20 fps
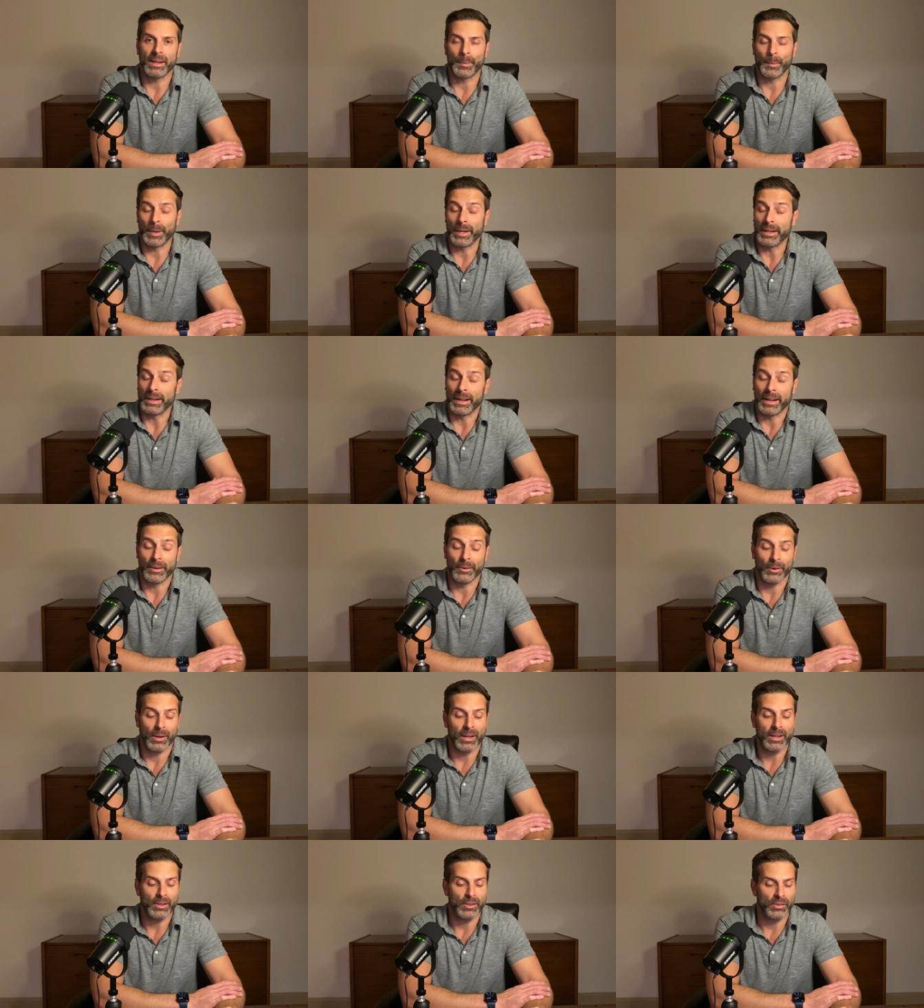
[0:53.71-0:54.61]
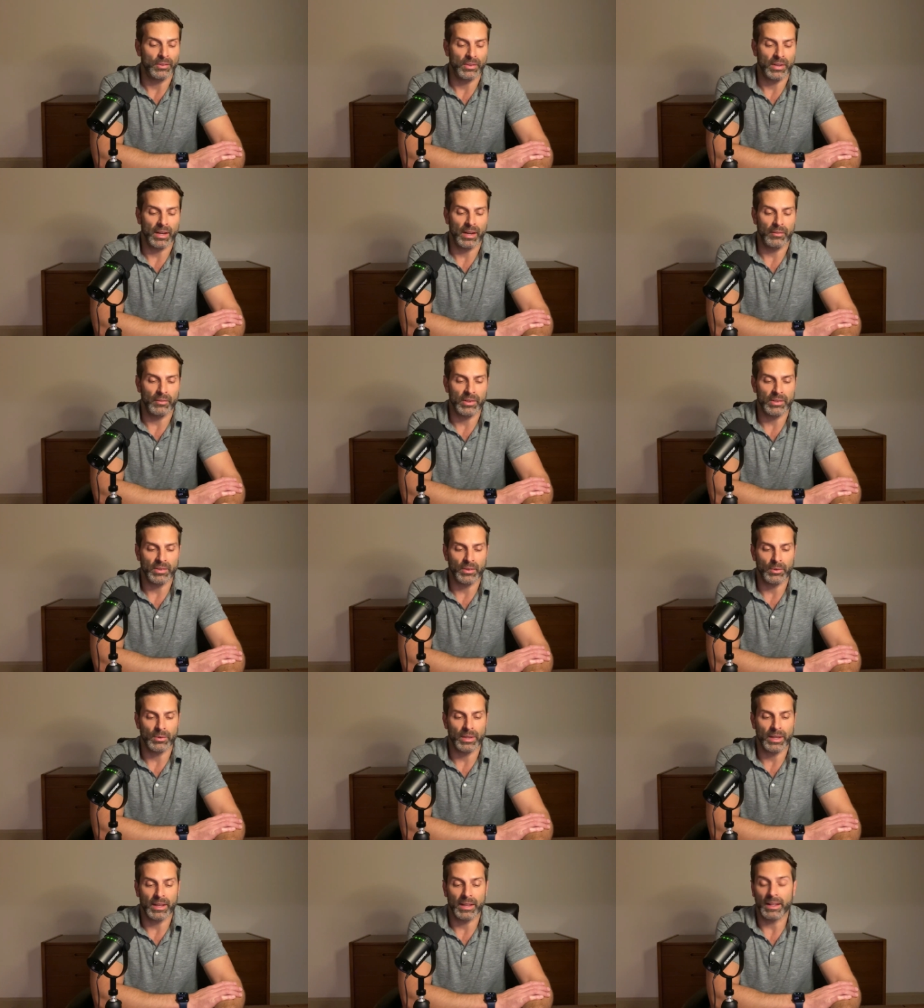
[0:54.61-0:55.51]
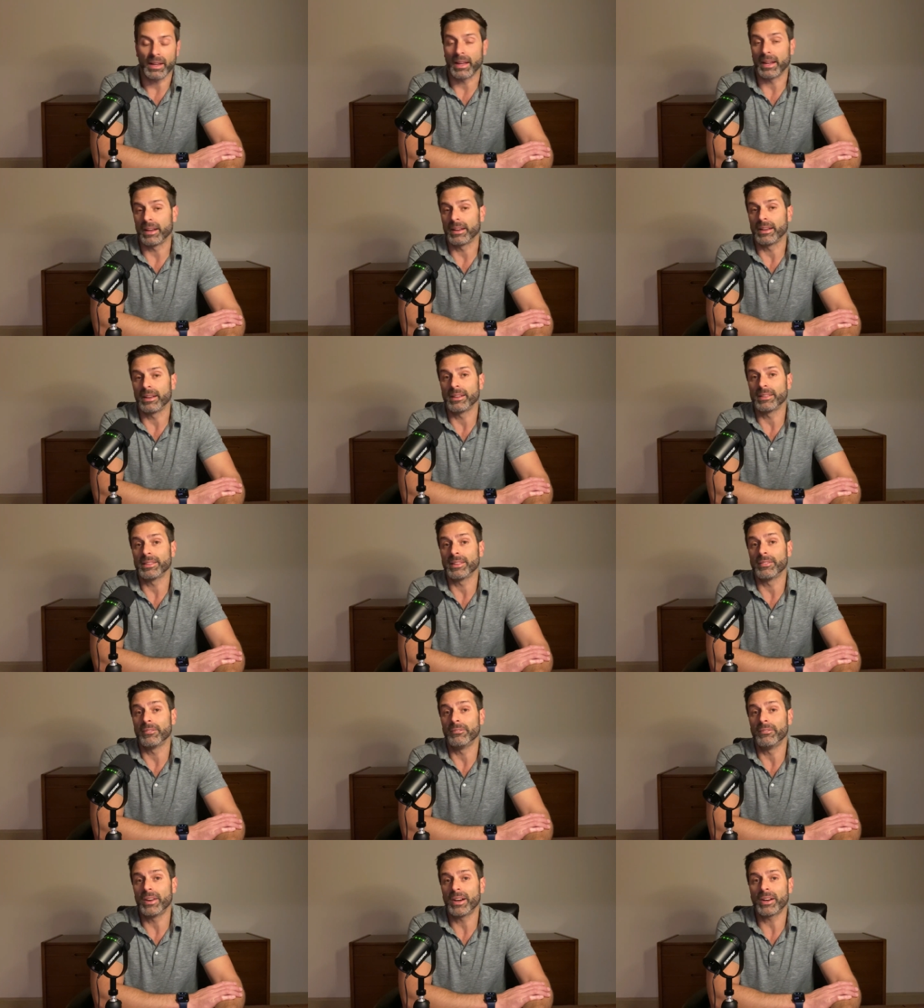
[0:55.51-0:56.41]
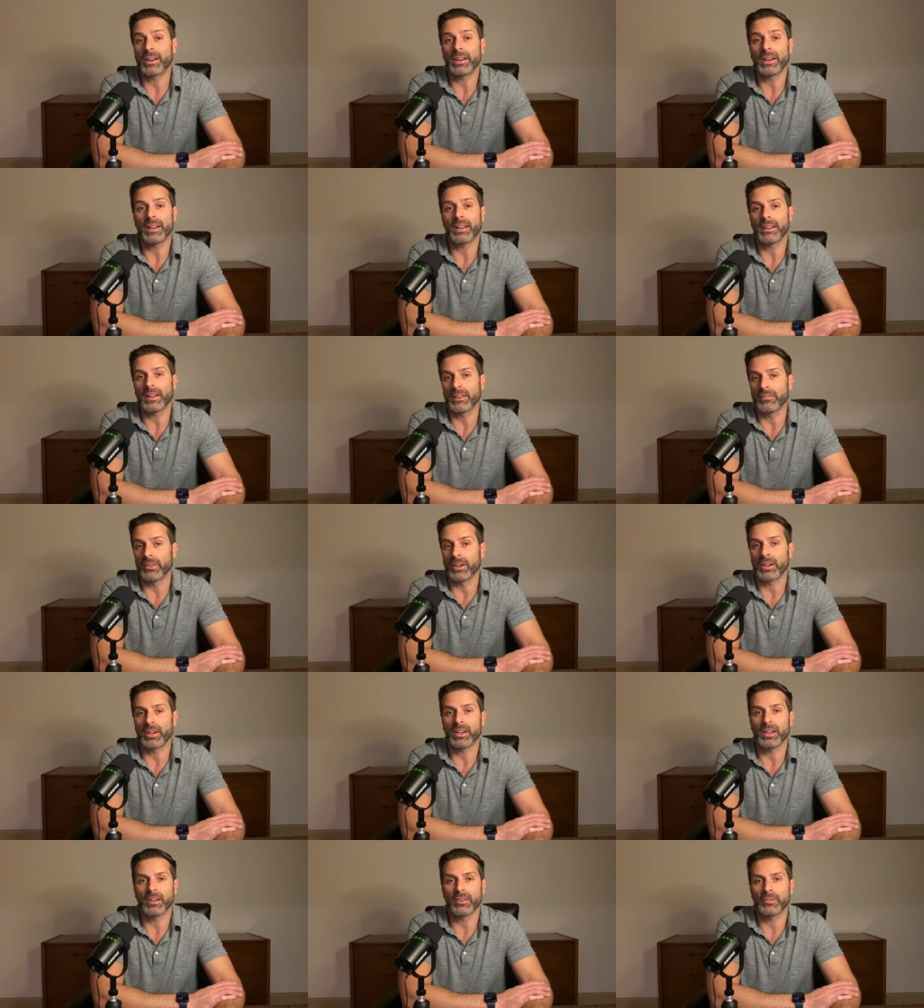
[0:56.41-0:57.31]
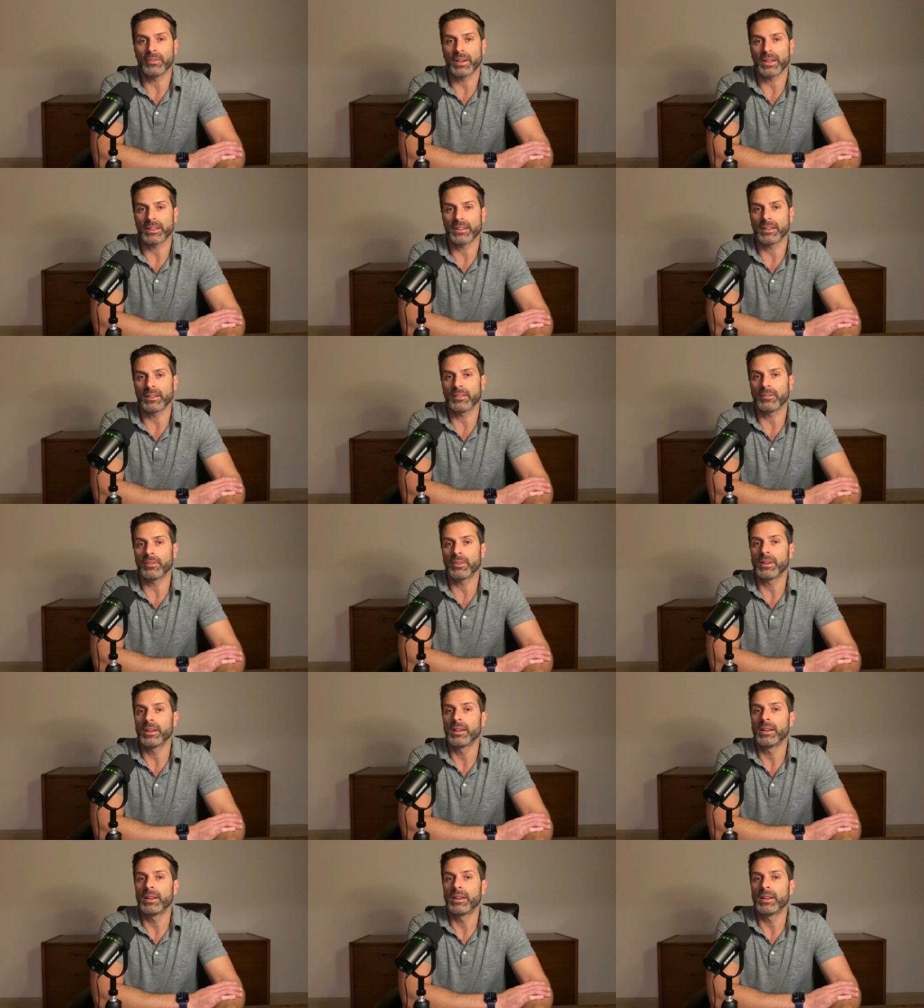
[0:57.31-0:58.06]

I mean, I know I use it every single day, and it is a very, very effective